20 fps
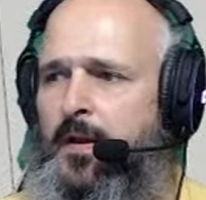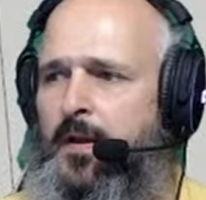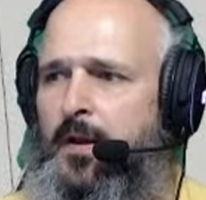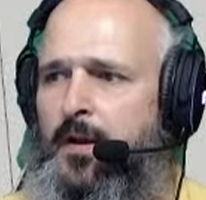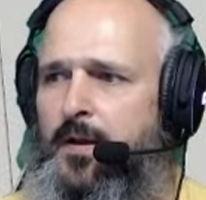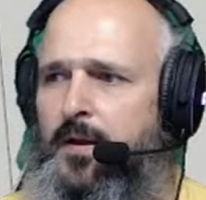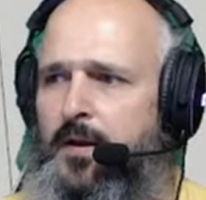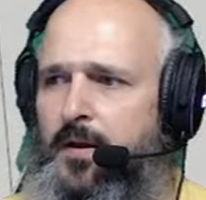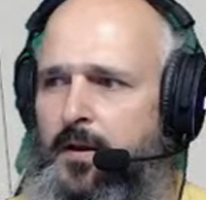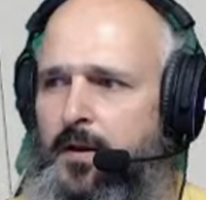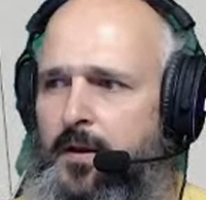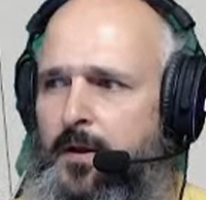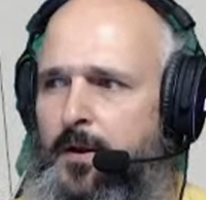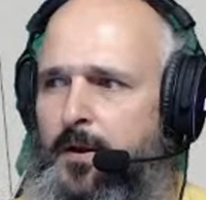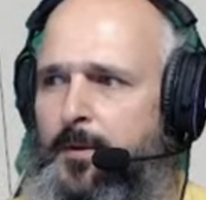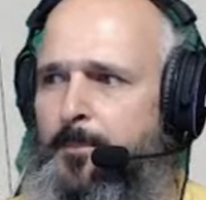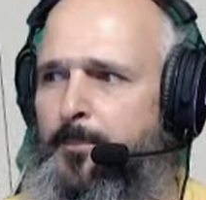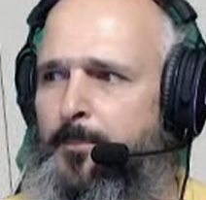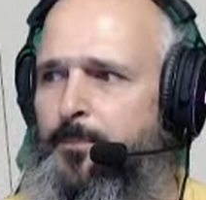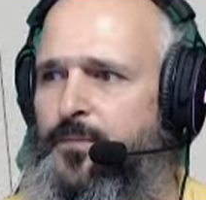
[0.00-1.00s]

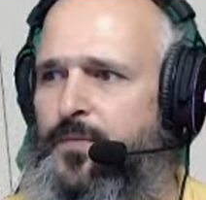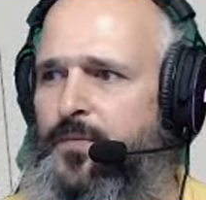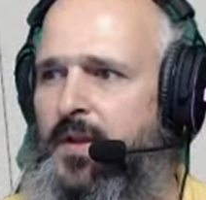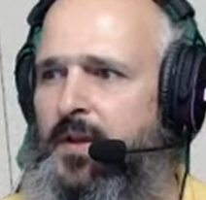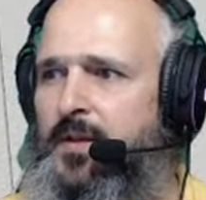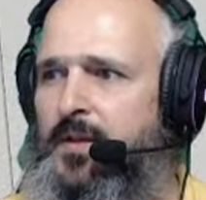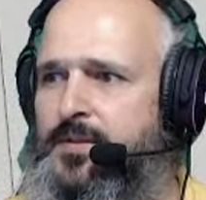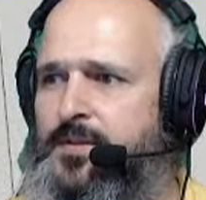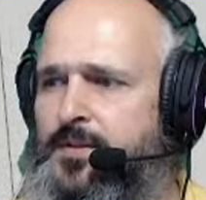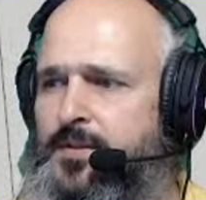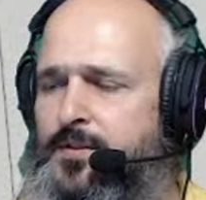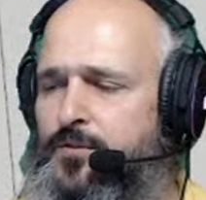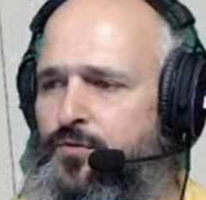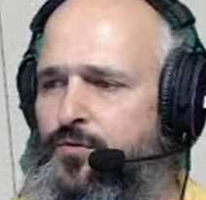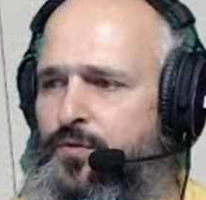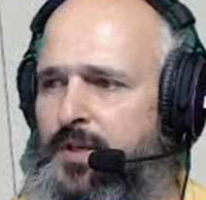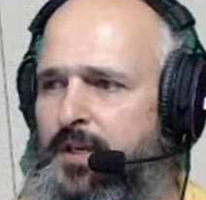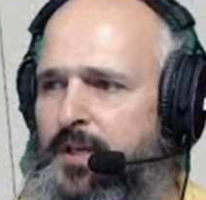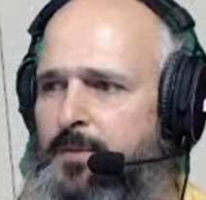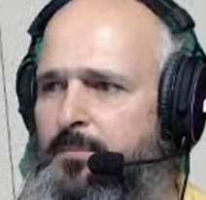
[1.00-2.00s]
a
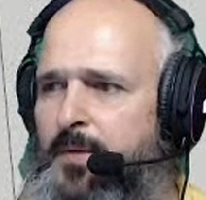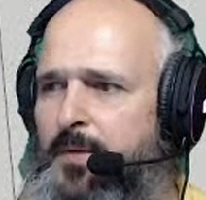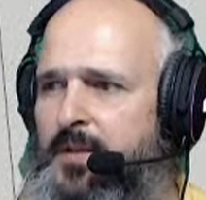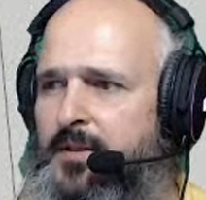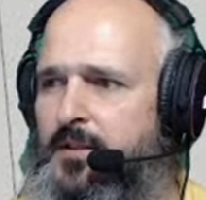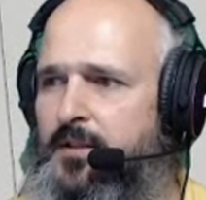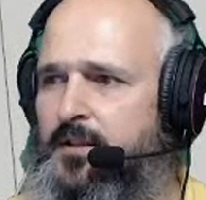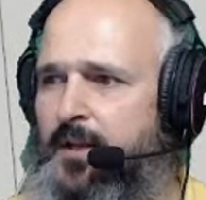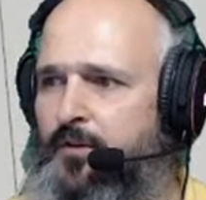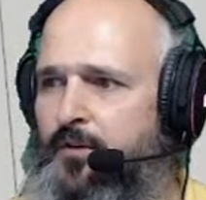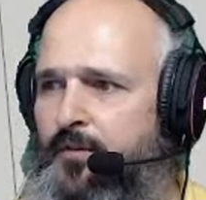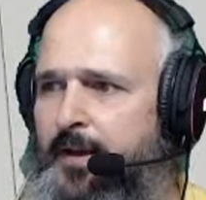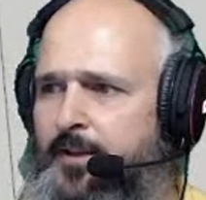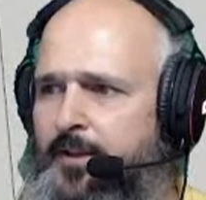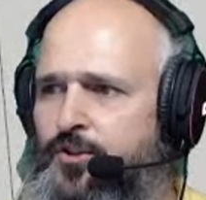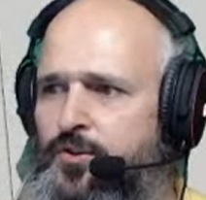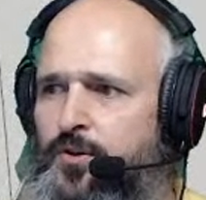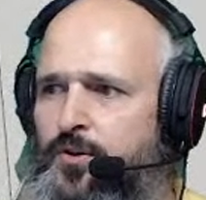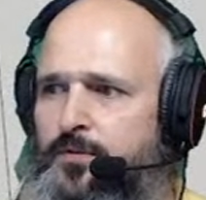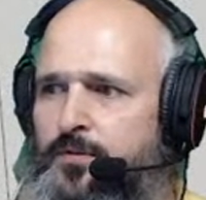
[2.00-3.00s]
stream and the direction
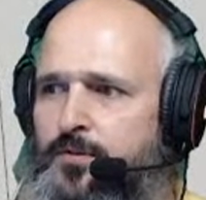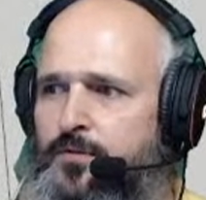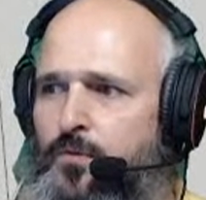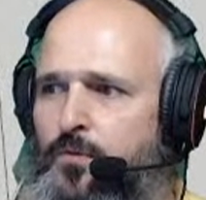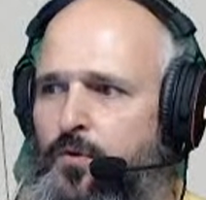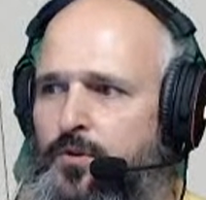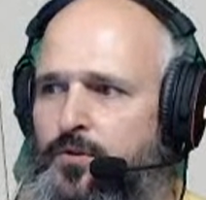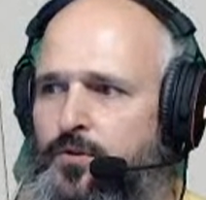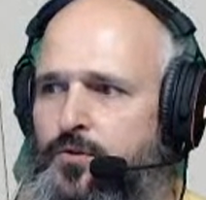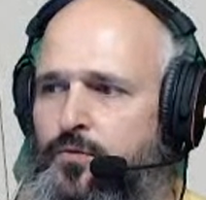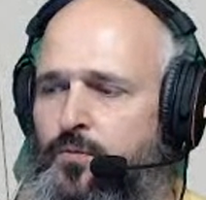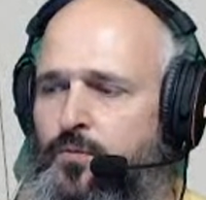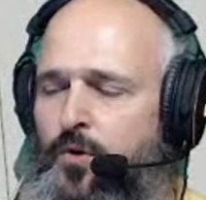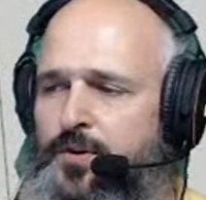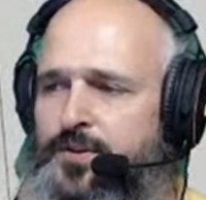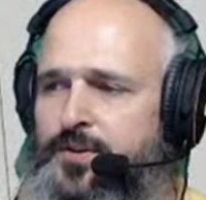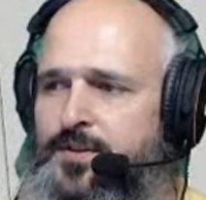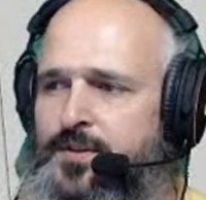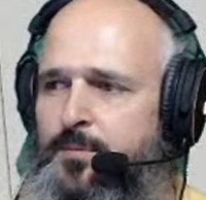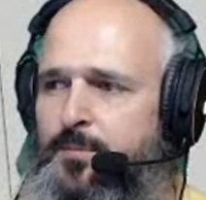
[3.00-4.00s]
of the water towards the
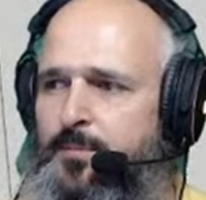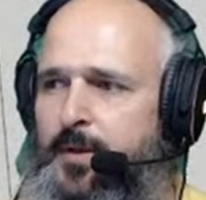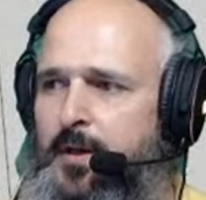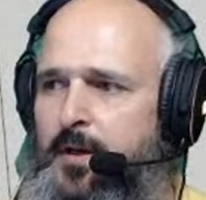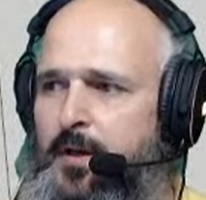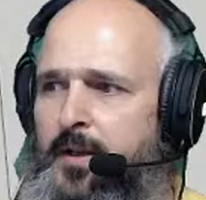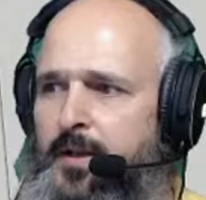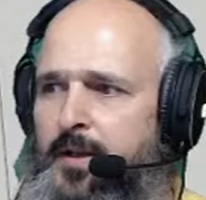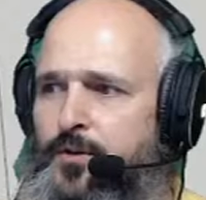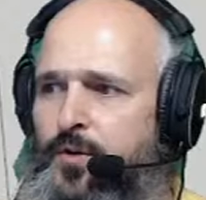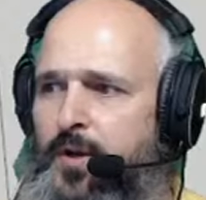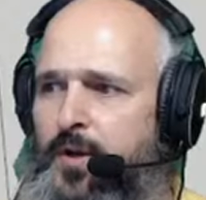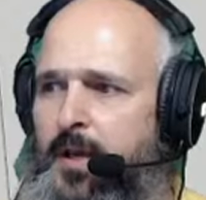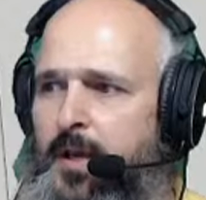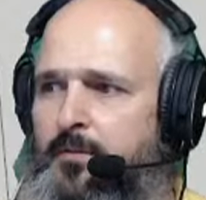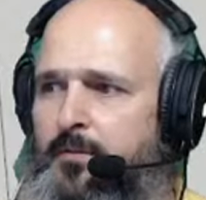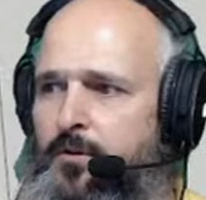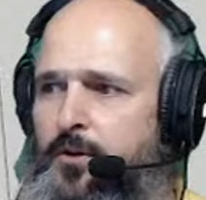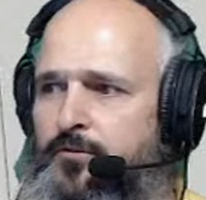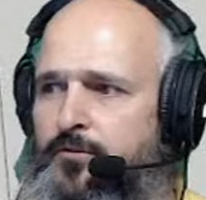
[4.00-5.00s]
middle, and you have a lot
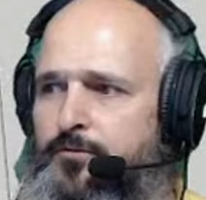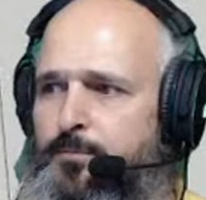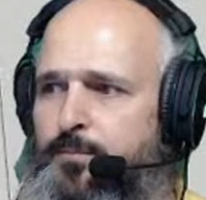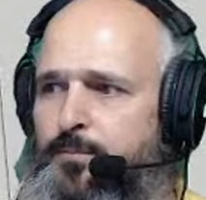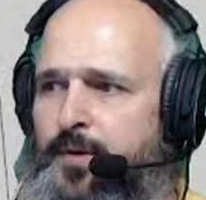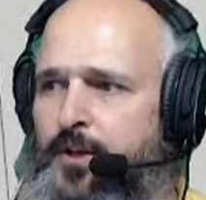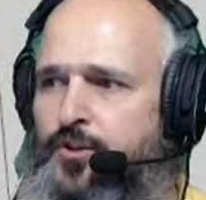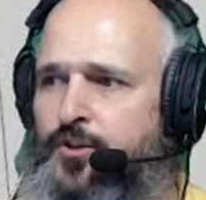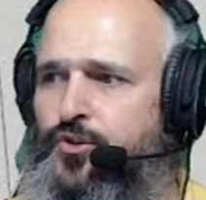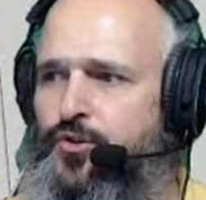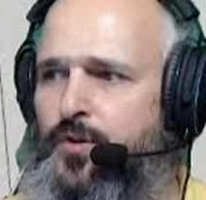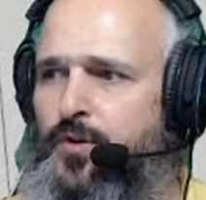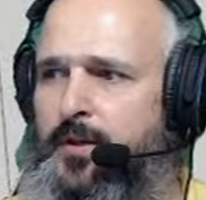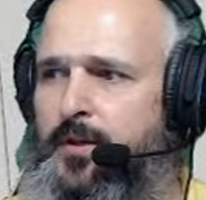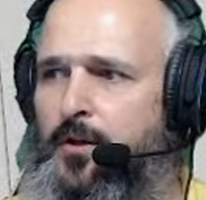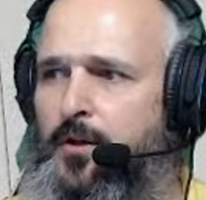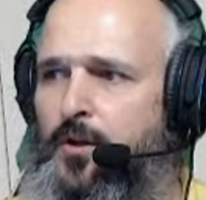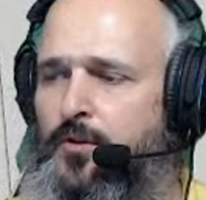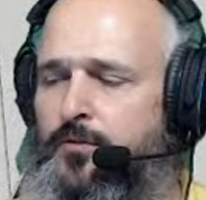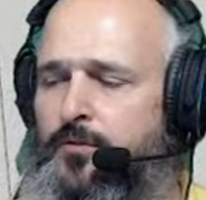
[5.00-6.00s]
of pressure and a lot
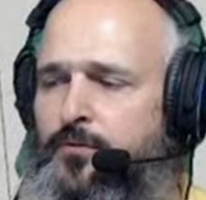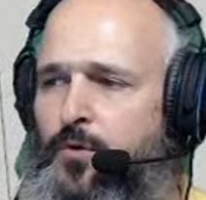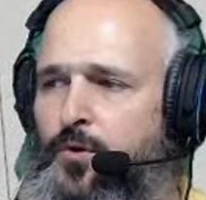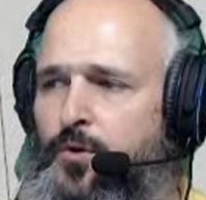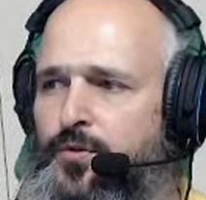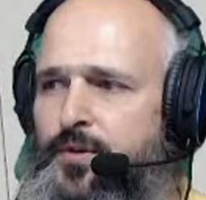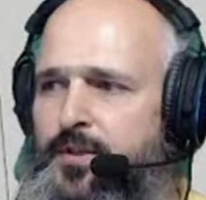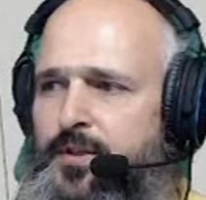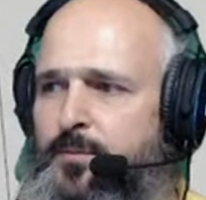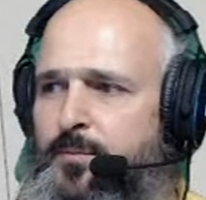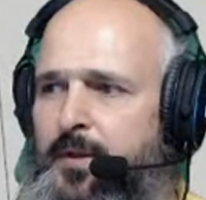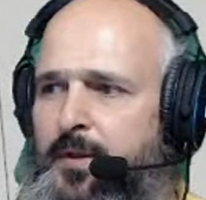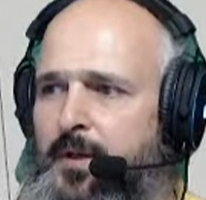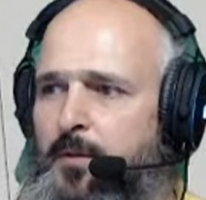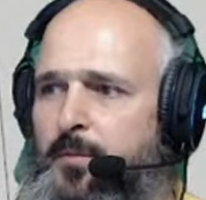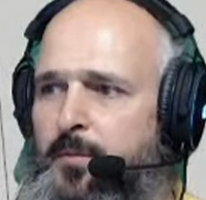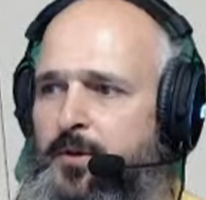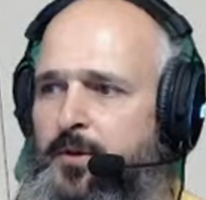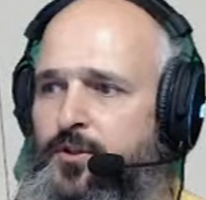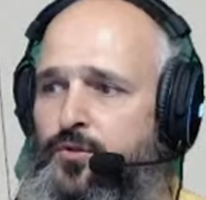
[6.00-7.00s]
of water in the middle, but
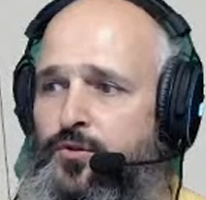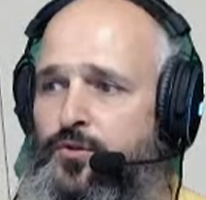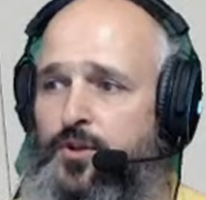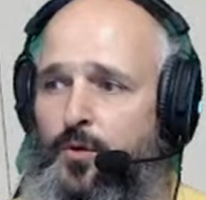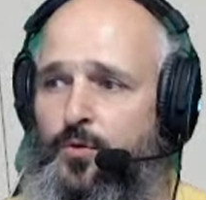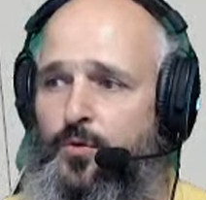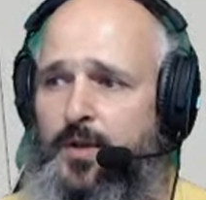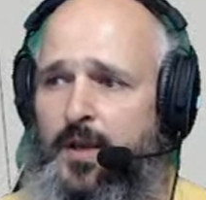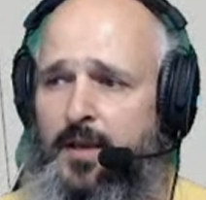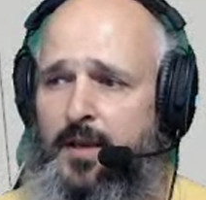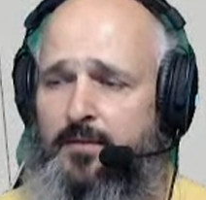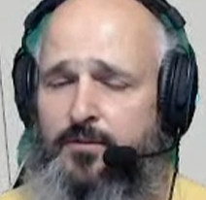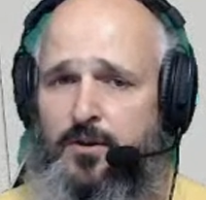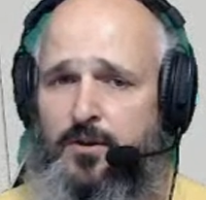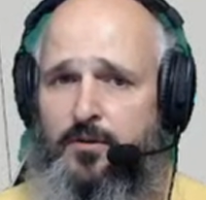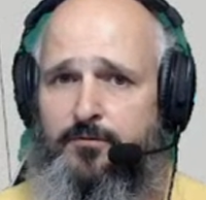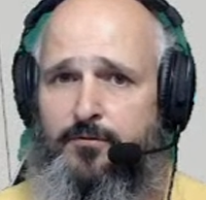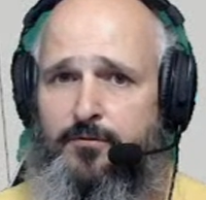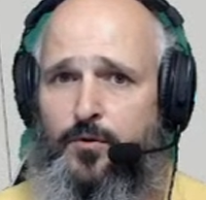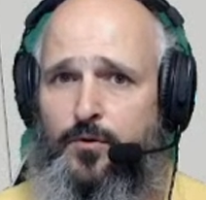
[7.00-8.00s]
you don't have enough
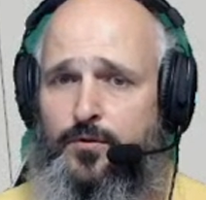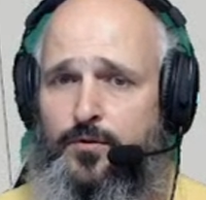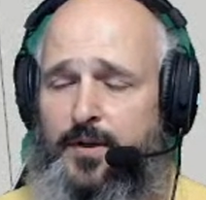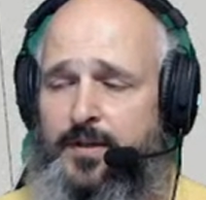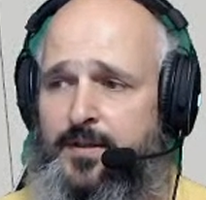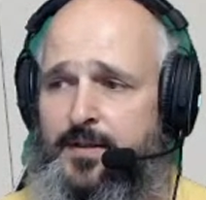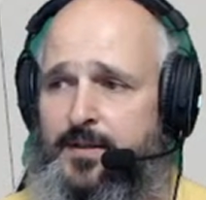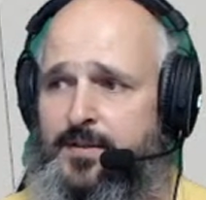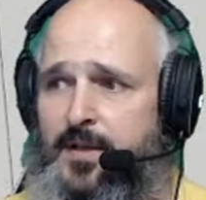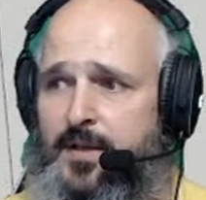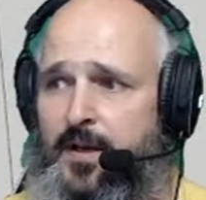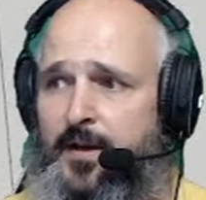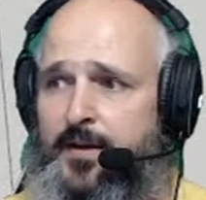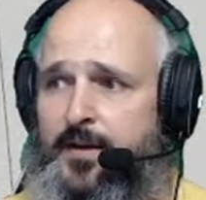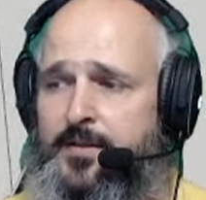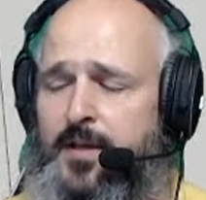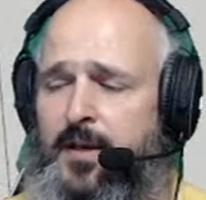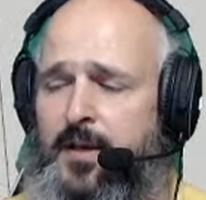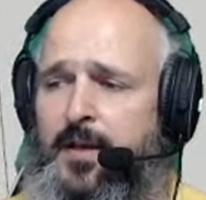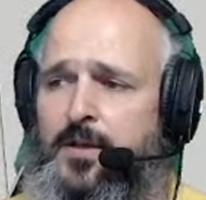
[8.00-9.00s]
water at the sides.
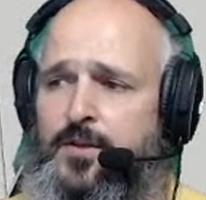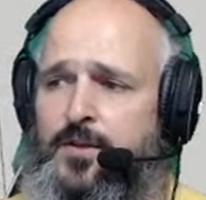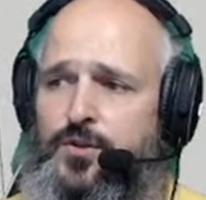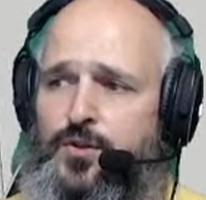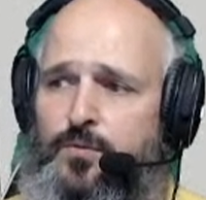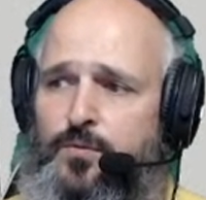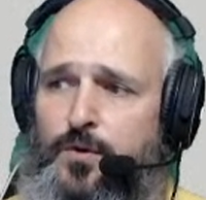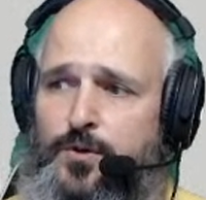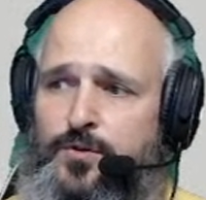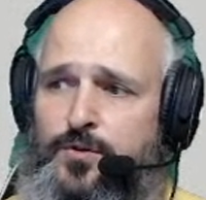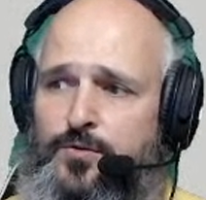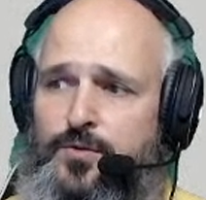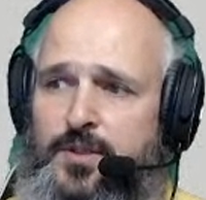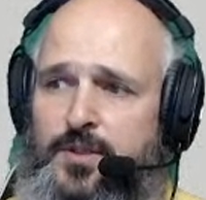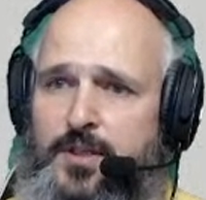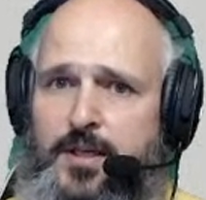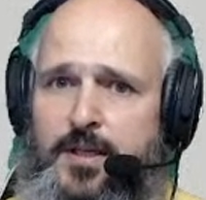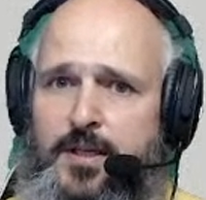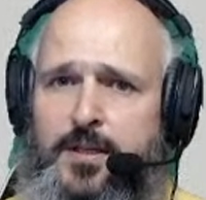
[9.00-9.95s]
So what you need